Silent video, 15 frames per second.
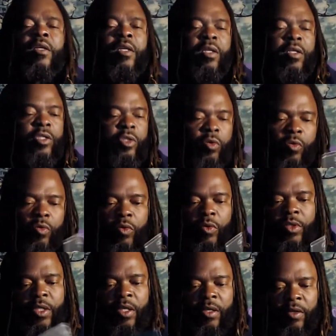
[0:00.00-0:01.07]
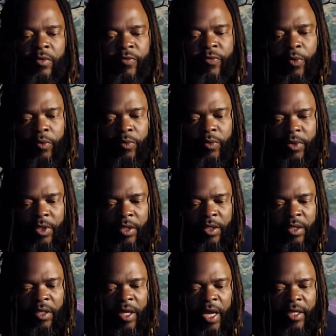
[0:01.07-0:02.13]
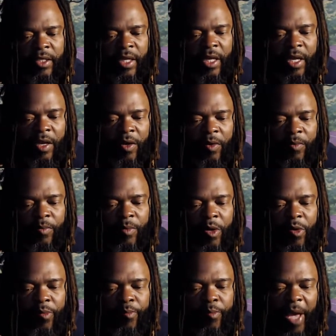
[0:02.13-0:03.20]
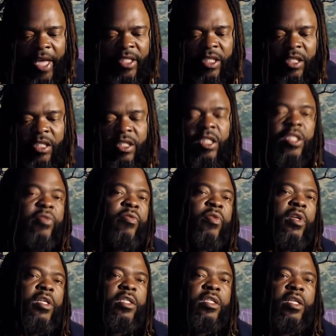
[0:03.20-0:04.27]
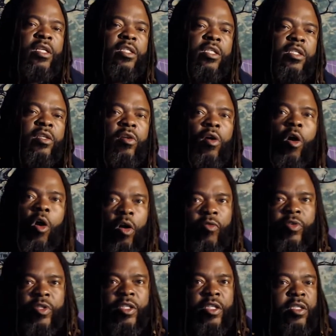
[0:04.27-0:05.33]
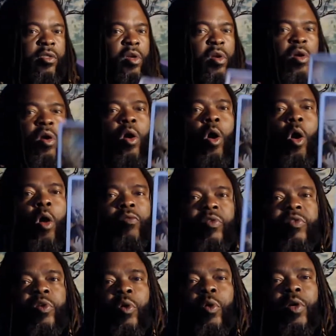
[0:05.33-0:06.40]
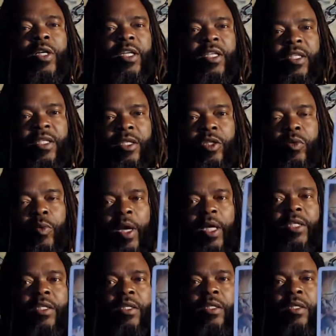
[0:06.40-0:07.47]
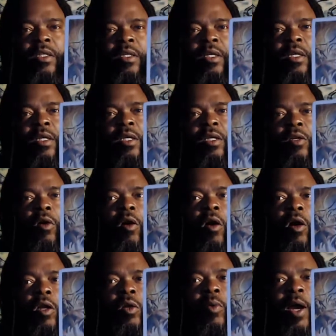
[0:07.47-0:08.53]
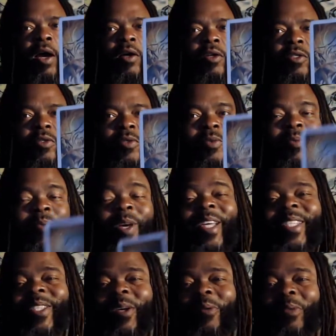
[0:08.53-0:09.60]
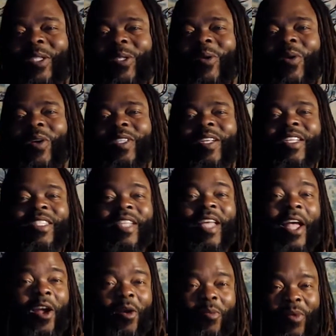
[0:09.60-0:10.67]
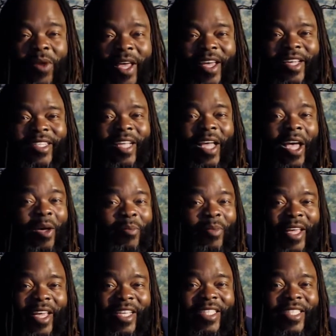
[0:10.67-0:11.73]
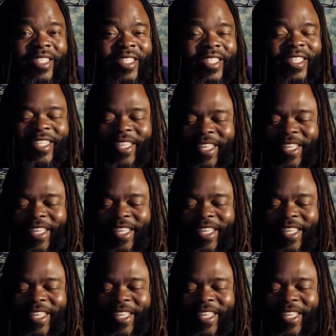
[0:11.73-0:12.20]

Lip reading: jewels and fruits and goddamn baskets just full of shit, just the harvest just overflowing in this situation, all around you. And so much noise. There's airplanes, ambulances,